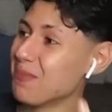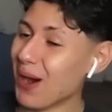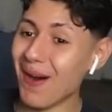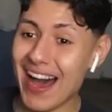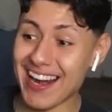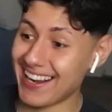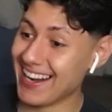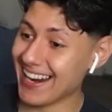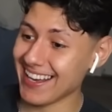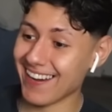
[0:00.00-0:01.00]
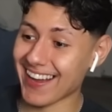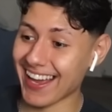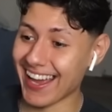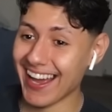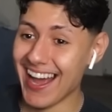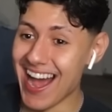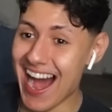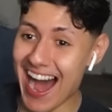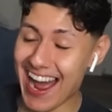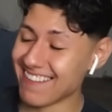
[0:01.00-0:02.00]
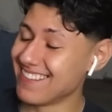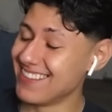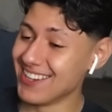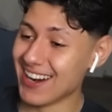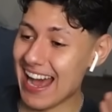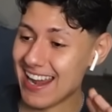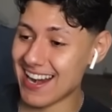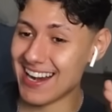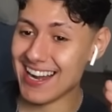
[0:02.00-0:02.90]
Bro, I did not, okay. I, dude, Bro, I did I've